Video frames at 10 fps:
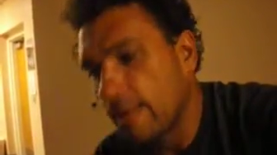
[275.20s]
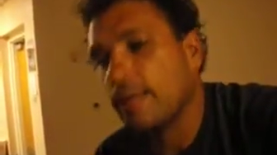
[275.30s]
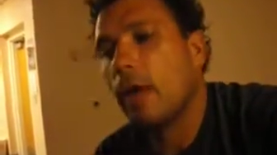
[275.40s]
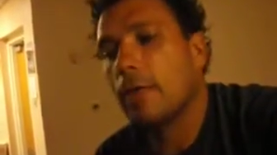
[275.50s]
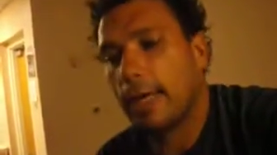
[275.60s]

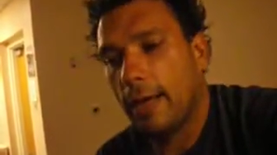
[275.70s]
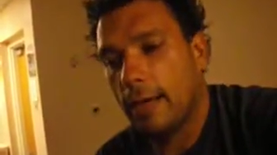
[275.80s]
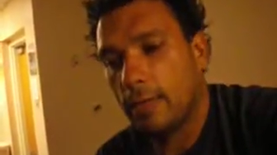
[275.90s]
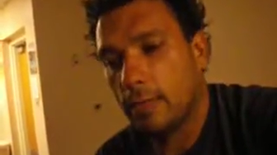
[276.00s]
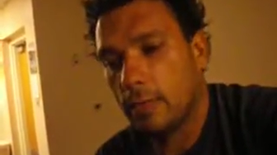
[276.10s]
Okay.
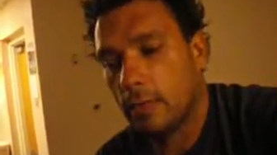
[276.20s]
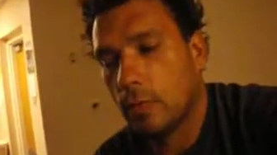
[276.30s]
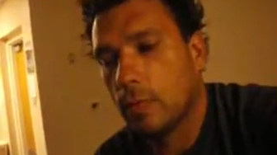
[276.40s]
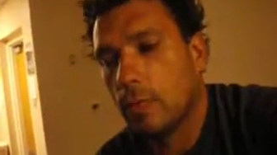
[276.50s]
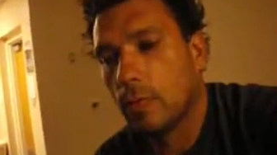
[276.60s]

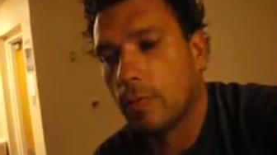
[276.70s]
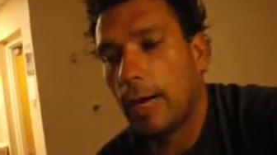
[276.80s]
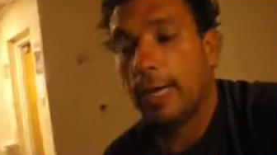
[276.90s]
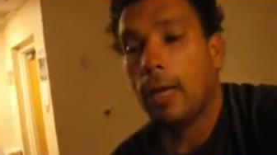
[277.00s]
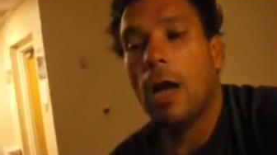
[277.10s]

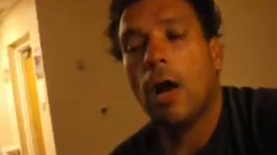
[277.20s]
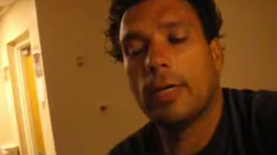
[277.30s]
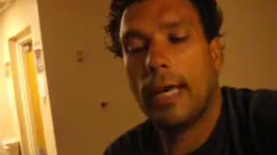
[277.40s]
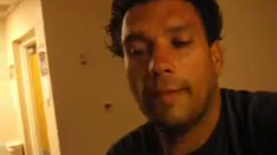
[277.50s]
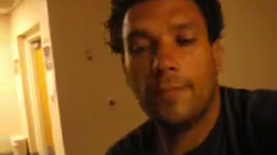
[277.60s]
Right.
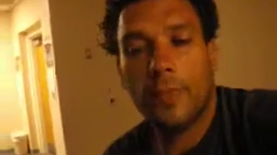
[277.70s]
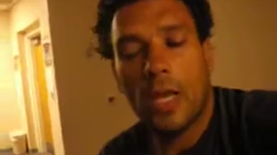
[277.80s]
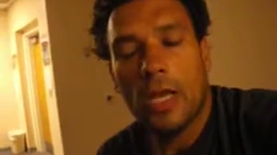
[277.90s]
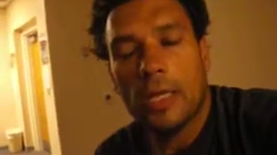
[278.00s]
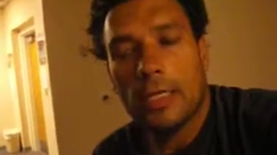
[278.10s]
Okay.
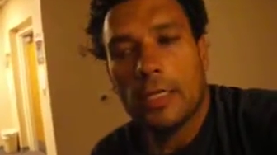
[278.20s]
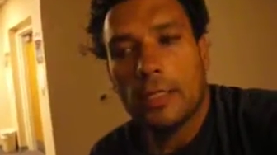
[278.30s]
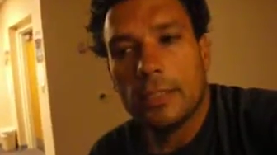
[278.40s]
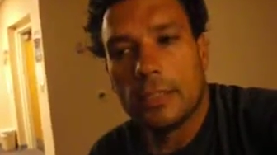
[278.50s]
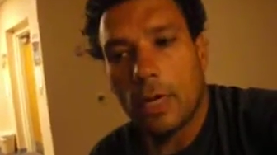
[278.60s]

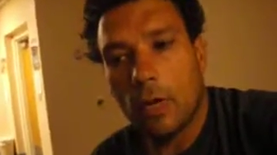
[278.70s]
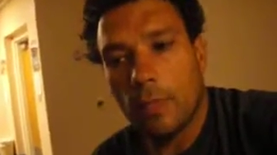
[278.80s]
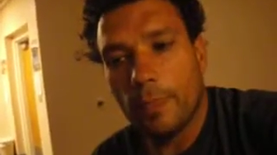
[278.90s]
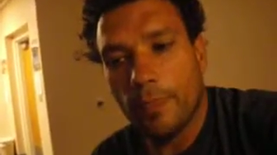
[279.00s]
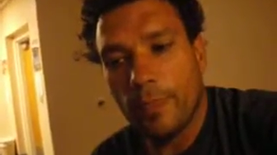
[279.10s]

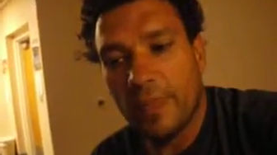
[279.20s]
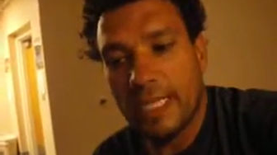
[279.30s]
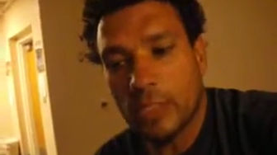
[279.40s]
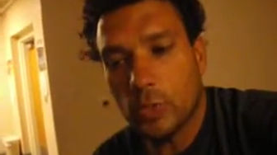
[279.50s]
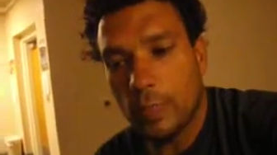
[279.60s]
So
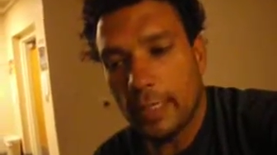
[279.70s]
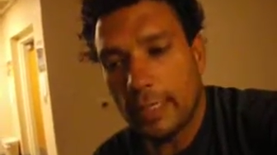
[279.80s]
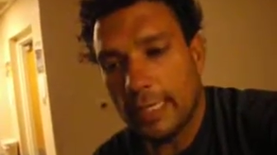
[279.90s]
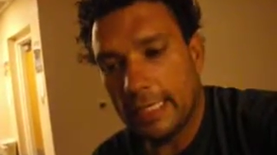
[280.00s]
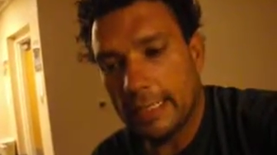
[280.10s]
this woman
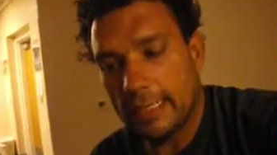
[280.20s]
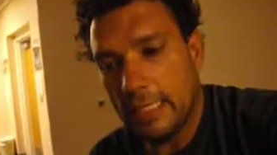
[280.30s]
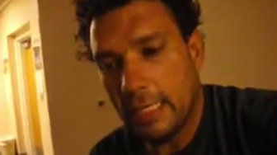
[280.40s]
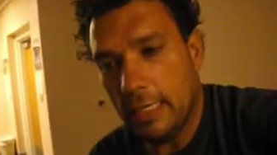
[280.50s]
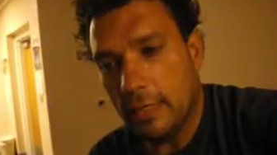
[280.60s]
is
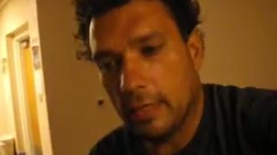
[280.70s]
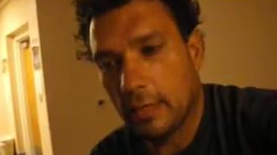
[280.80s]
the